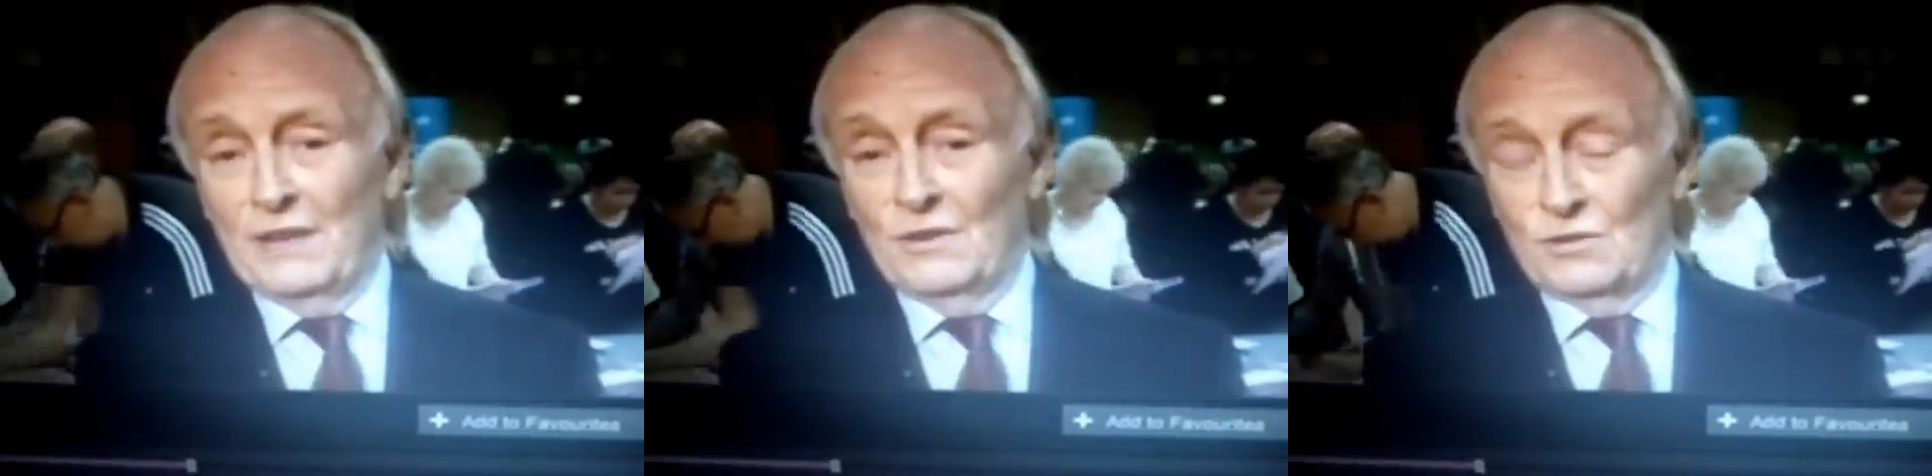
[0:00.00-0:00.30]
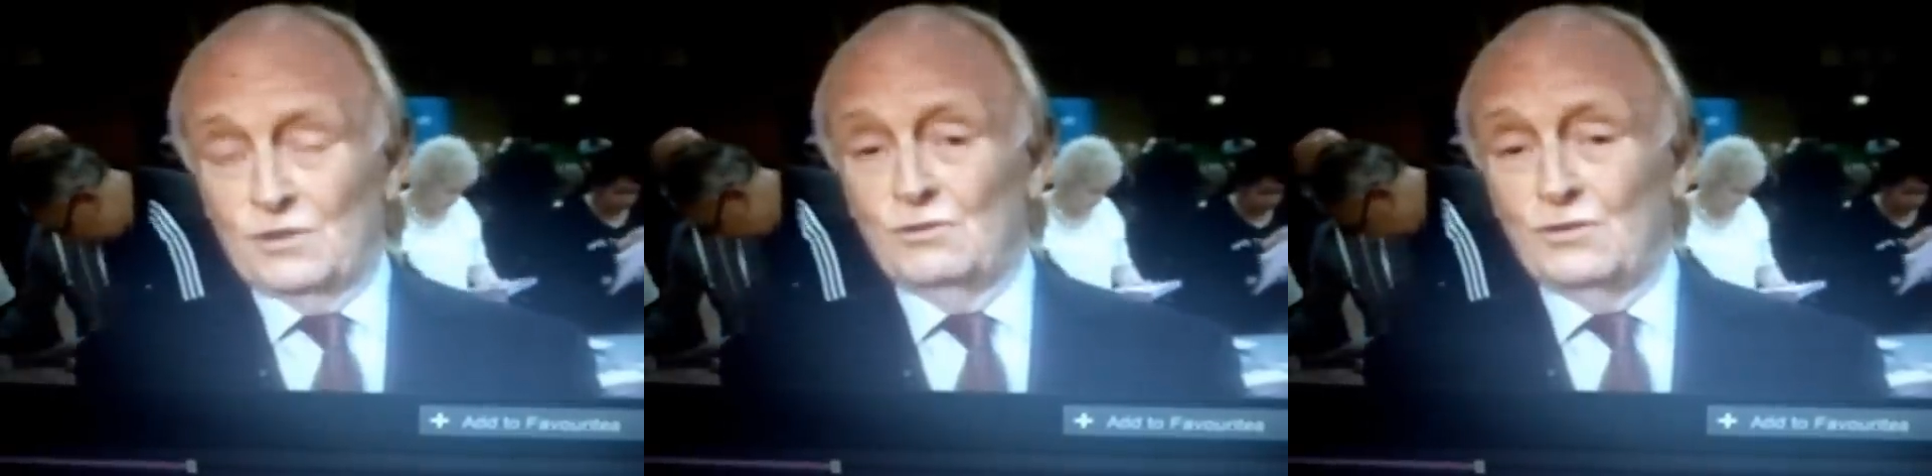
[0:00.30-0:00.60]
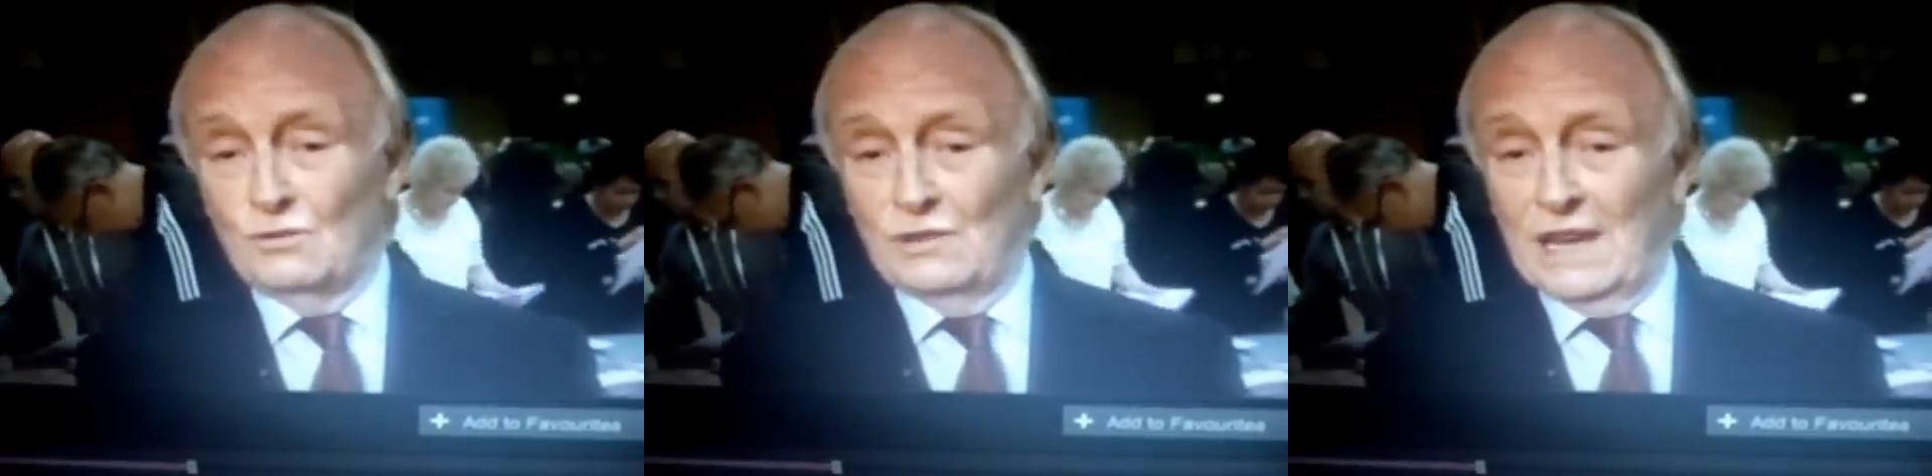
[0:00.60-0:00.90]
those who
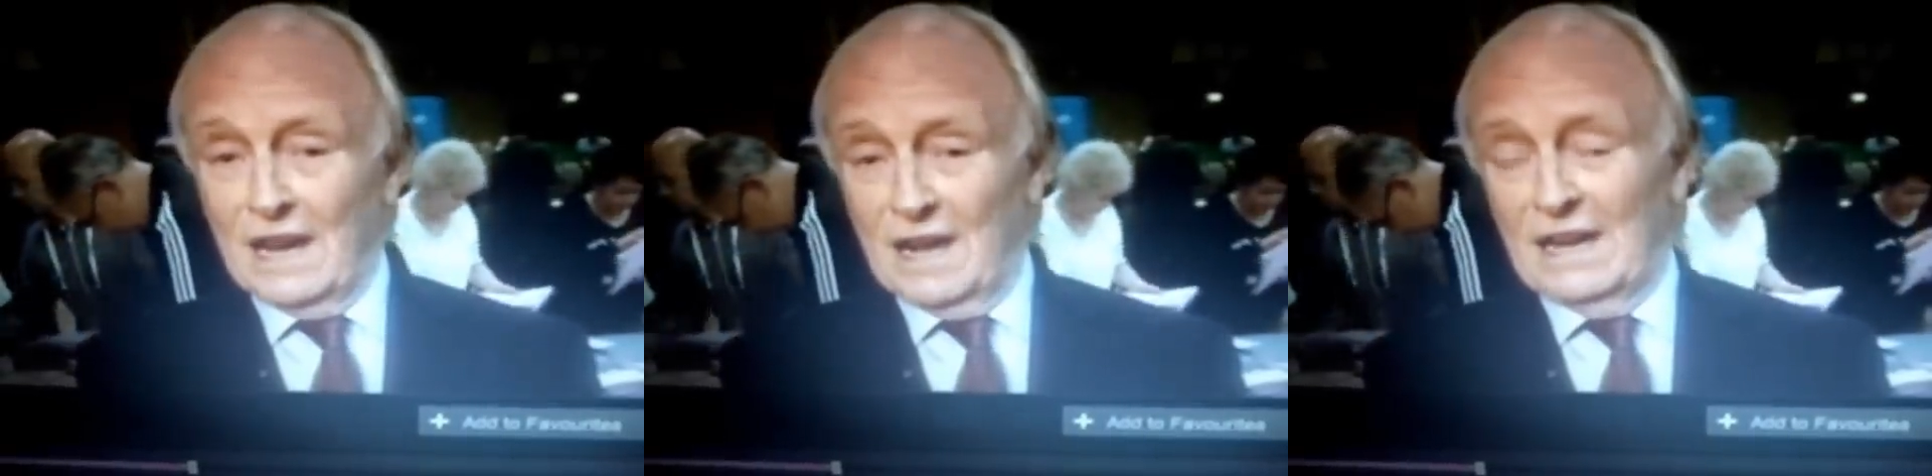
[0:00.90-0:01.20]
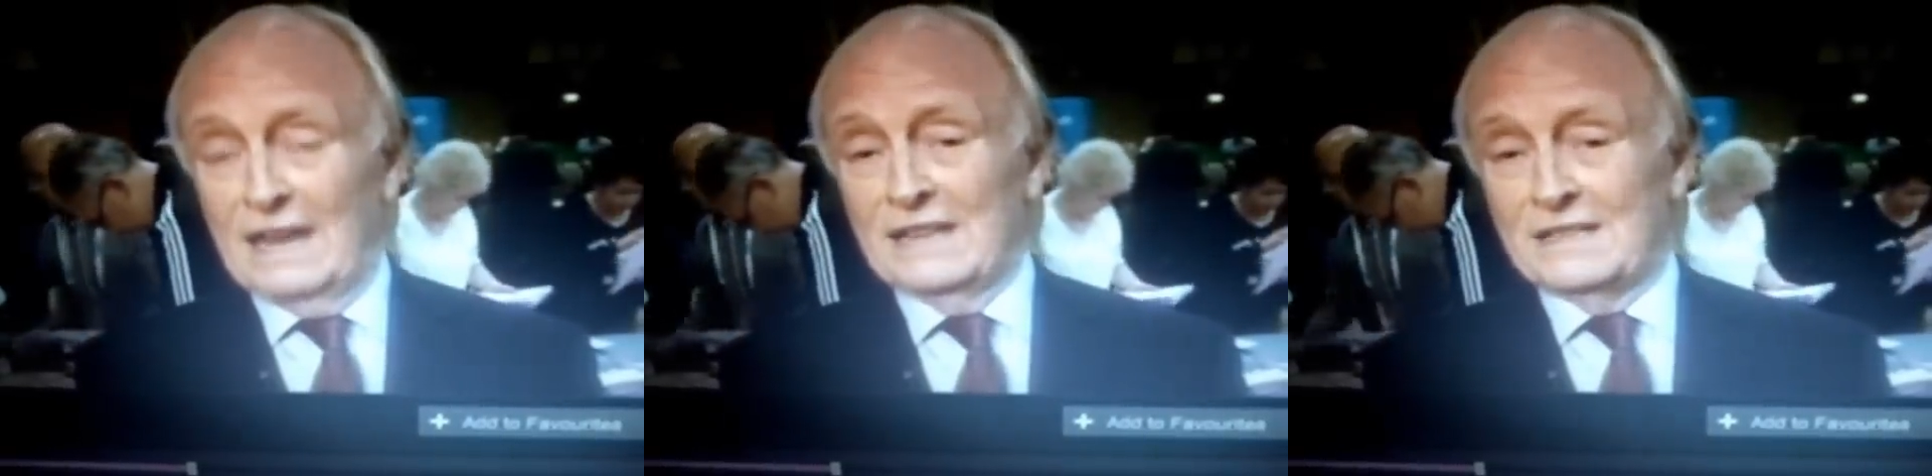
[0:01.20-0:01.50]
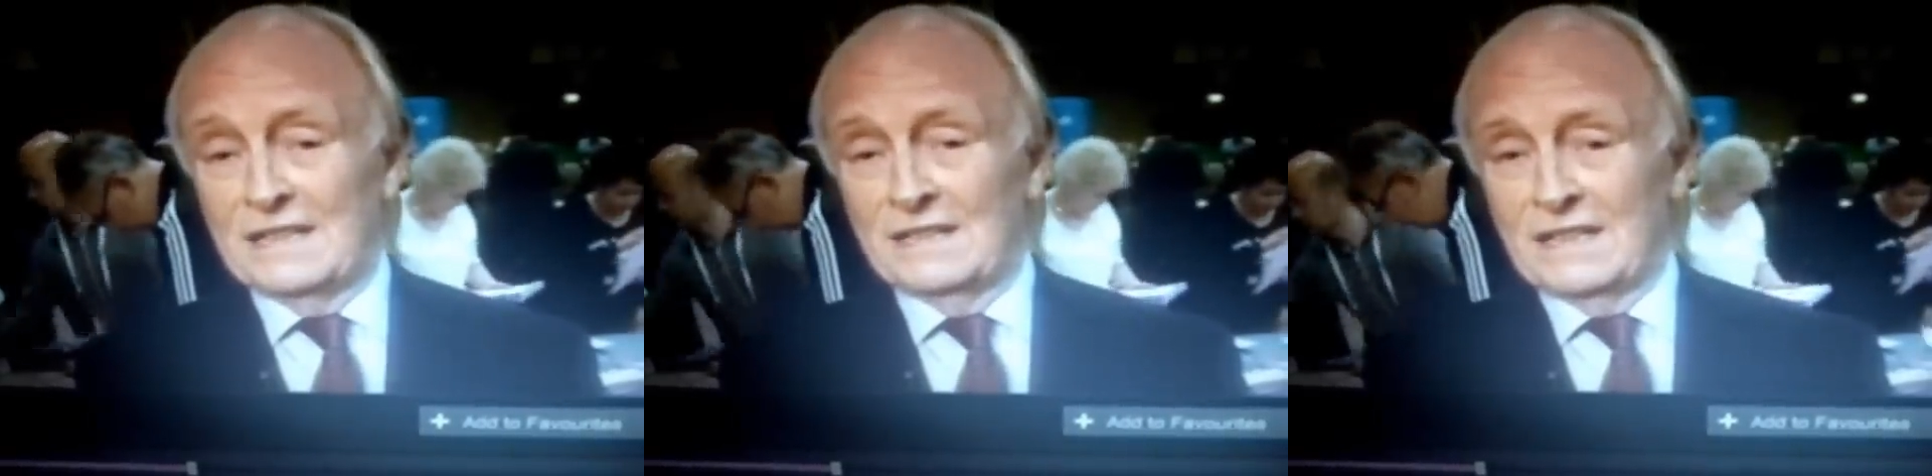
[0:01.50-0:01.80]
truly are
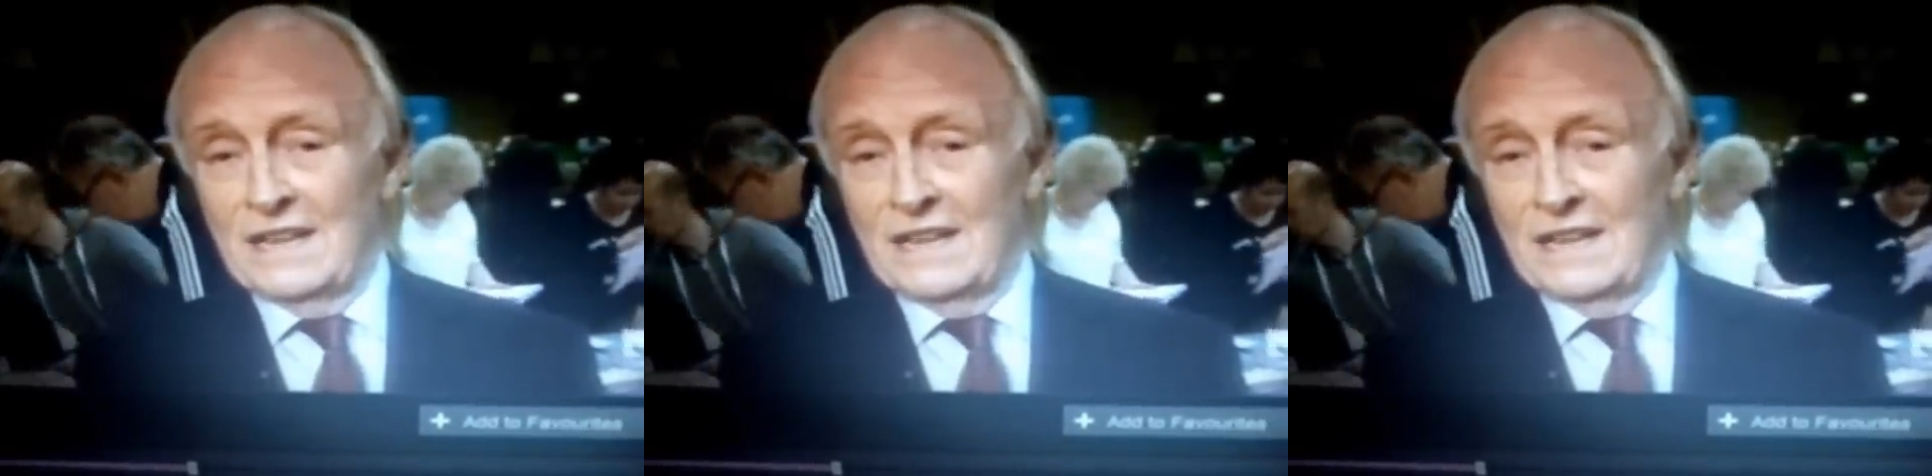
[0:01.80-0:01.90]
innocent,